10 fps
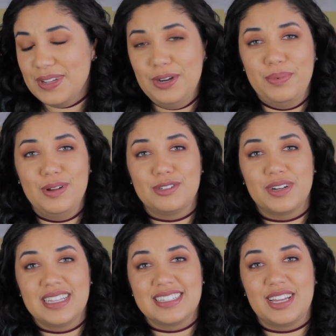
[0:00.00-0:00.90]
I hope you
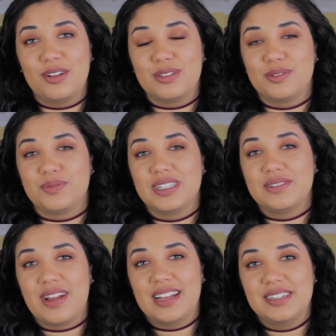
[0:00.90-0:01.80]
enjoyed this. I know this was
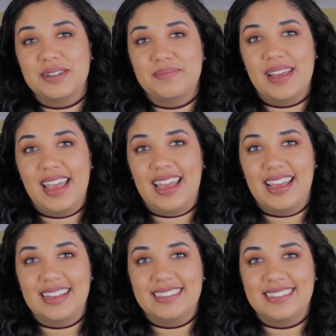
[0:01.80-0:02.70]
really random,
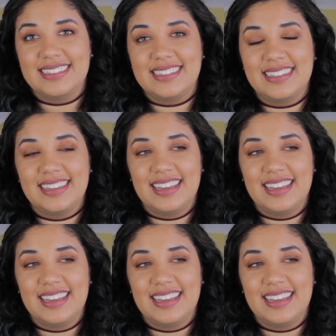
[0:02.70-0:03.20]
and